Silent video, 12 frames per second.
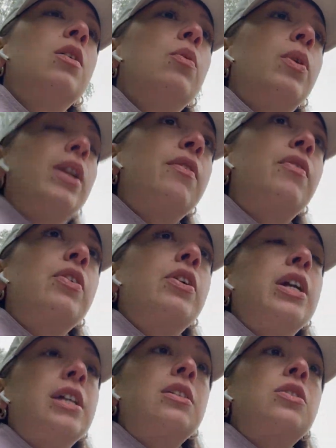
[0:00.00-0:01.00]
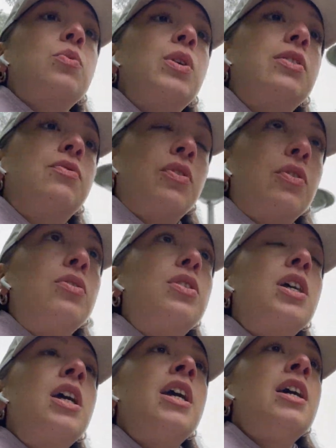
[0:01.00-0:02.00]
whenever you eat sweet foods
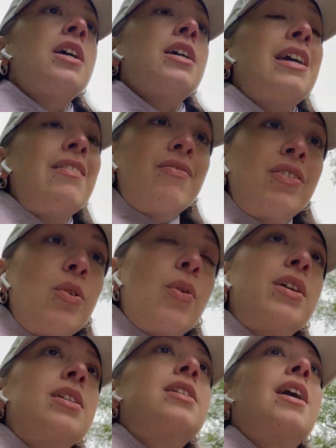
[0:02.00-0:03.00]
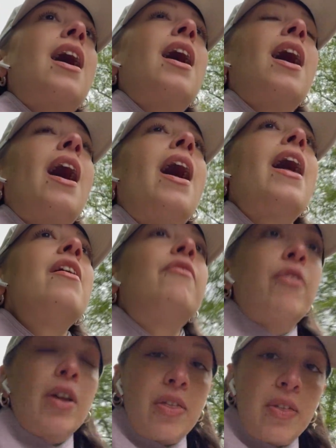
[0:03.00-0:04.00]
influence
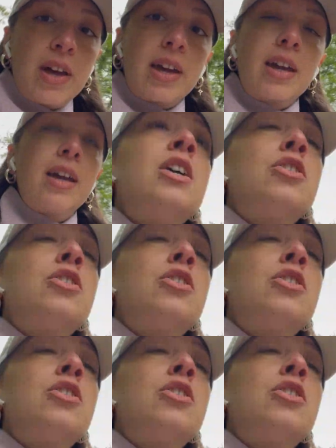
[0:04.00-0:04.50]
everything.